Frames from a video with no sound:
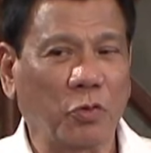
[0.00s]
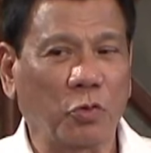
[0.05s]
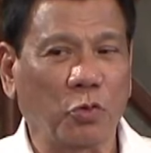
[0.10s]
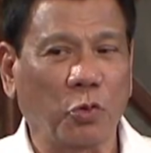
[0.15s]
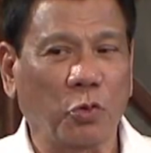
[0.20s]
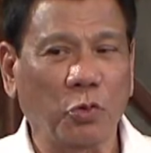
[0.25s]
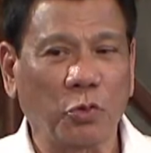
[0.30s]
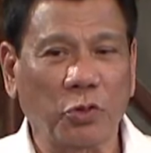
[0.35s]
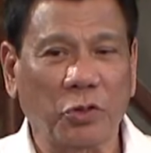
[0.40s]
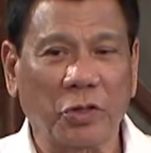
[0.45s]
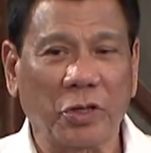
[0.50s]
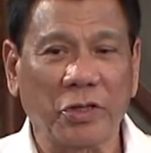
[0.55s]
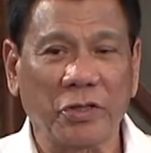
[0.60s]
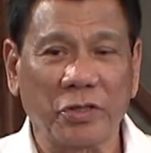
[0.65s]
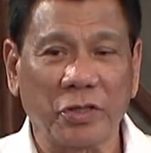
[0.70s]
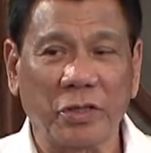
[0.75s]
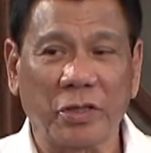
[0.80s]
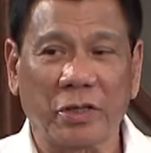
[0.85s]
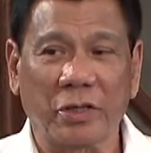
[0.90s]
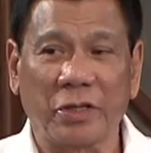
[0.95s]
2-3
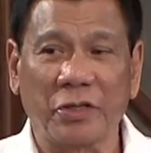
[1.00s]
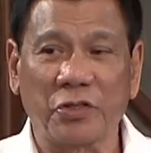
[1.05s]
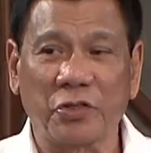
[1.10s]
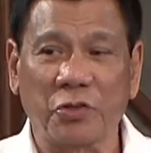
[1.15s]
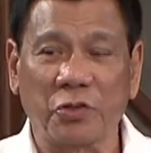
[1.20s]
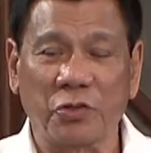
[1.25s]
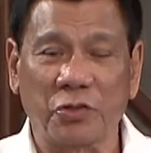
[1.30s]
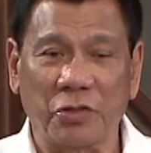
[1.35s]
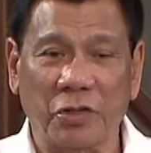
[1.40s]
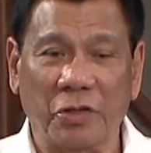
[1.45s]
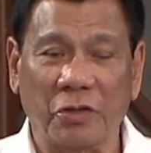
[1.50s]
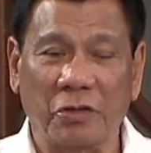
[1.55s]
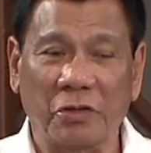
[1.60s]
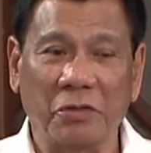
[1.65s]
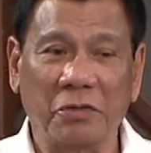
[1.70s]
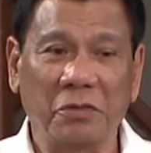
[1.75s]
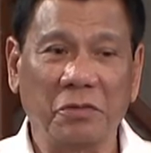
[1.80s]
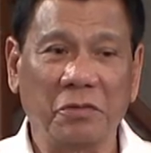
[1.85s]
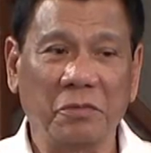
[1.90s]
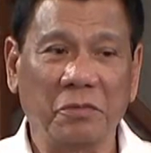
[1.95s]
generations ago,
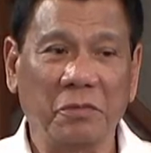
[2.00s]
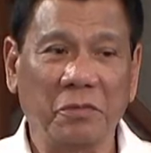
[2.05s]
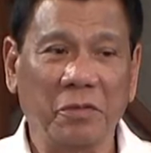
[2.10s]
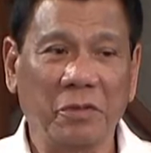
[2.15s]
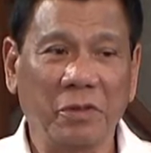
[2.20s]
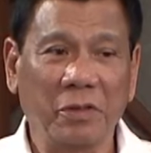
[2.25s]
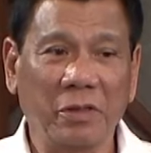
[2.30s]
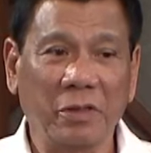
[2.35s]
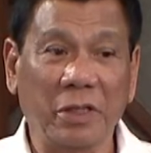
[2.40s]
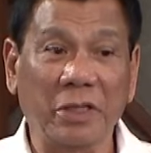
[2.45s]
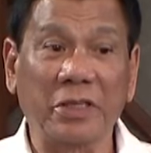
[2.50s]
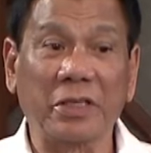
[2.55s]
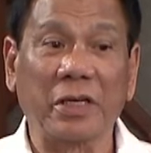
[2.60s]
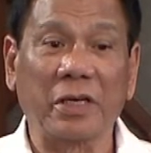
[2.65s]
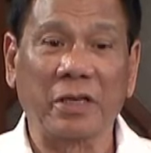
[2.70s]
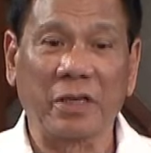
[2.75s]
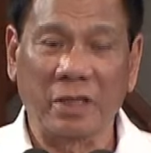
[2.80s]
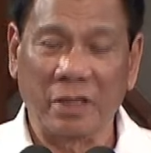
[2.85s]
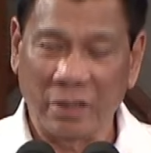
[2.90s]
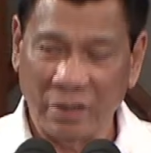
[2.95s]

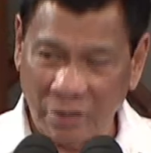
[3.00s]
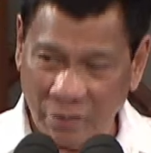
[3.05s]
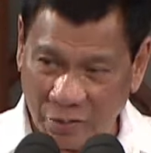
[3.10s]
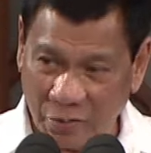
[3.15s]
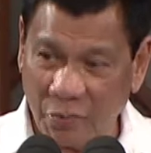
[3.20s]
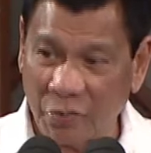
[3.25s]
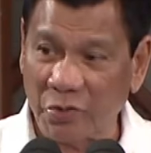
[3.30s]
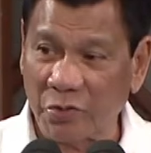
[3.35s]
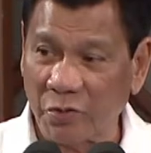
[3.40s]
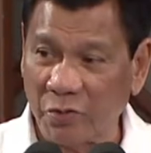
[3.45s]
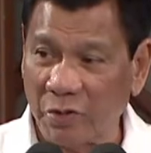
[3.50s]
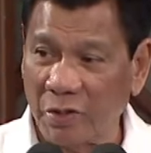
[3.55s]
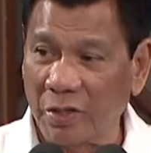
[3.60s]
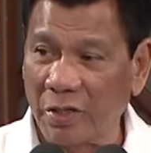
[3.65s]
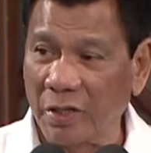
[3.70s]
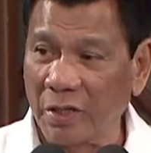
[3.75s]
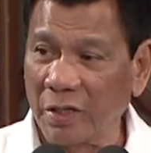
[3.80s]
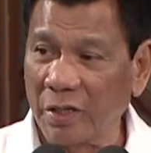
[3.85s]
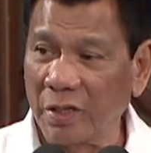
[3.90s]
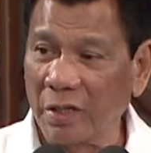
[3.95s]
nandiyana, it was
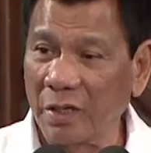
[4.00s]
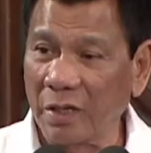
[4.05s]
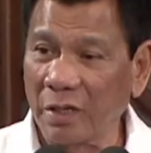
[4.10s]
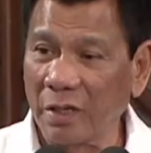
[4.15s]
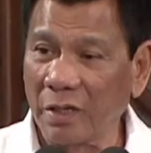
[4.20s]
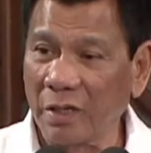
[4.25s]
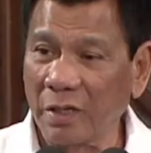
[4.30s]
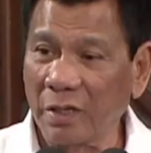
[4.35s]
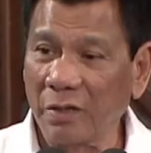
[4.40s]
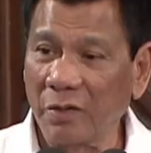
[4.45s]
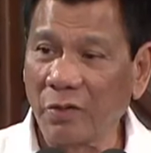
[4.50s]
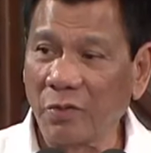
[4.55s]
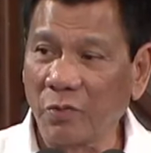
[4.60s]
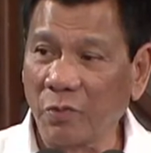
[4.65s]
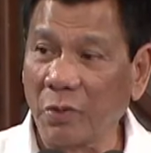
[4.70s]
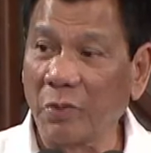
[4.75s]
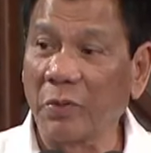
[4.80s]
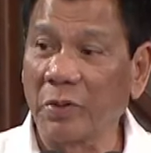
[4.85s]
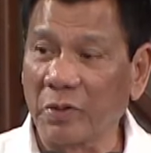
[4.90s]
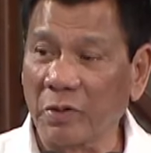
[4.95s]
already.
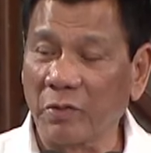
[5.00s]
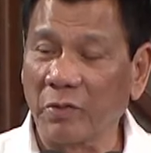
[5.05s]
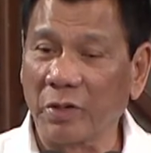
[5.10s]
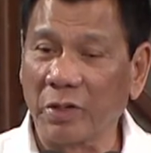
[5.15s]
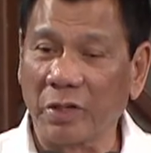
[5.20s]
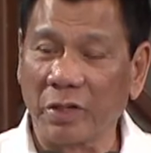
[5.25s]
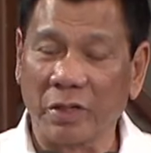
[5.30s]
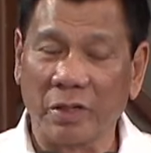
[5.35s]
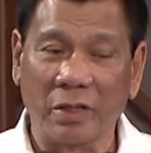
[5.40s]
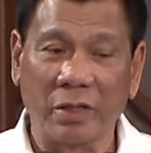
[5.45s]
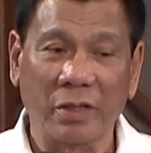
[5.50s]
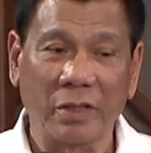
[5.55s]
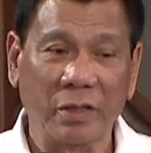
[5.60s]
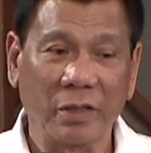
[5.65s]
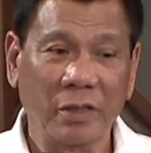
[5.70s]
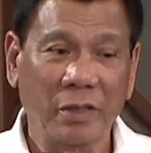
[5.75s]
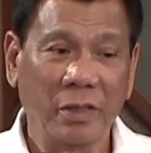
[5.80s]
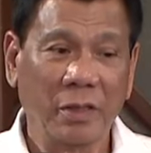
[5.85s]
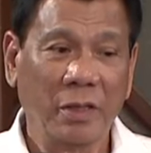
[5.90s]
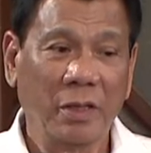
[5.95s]
We were already there.
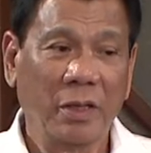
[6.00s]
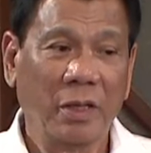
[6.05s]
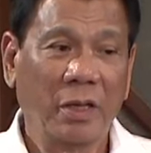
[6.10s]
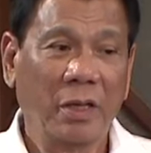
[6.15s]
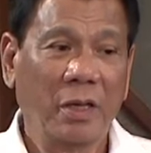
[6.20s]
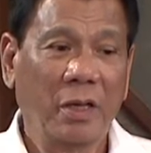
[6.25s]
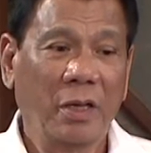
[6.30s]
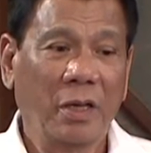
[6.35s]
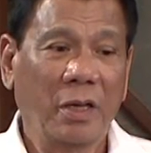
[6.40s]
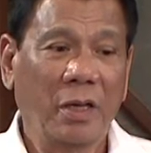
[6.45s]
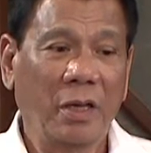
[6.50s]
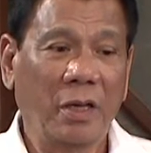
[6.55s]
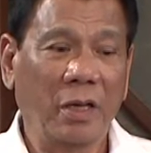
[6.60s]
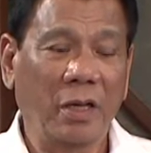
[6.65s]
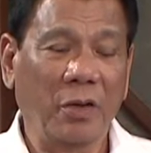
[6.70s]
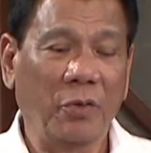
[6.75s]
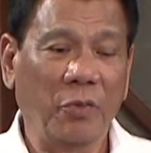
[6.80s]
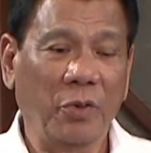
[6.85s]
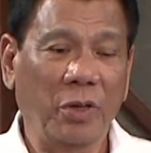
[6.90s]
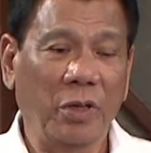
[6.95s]

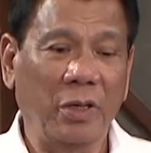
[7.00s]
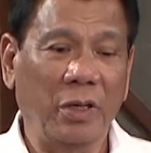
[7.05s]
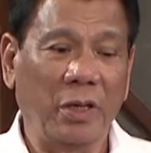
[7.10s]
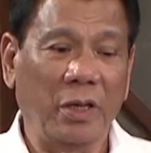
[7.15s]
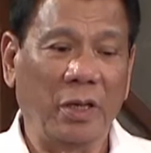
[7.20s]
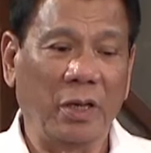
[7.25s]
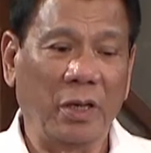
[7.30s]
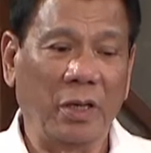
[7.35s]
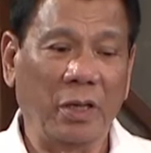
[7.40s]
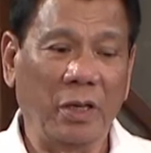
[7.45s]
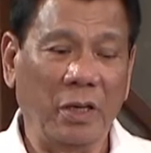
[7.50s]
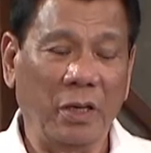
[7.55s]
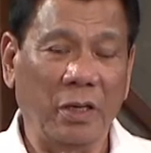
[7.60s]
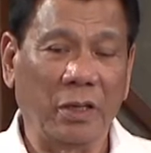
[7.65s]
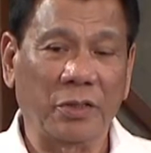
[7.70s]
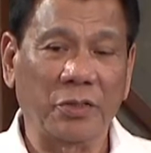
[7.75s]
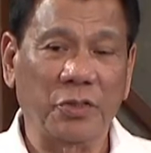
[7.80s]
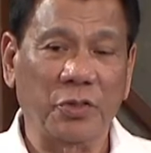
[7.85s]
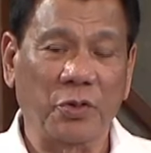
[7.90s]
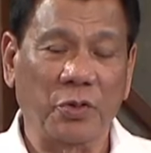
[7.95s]
And with the
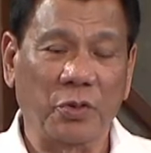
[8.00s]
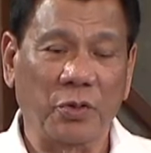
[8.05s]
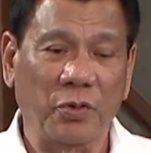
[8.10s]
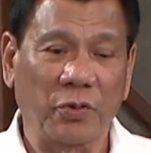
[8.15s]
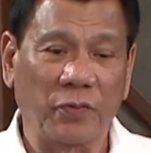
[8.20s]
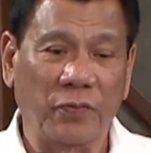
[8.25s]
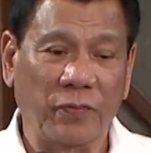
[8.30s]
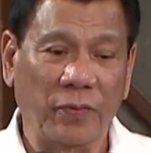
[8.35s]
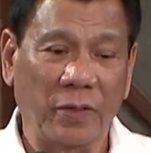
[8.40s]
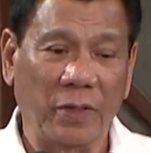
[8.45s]
election of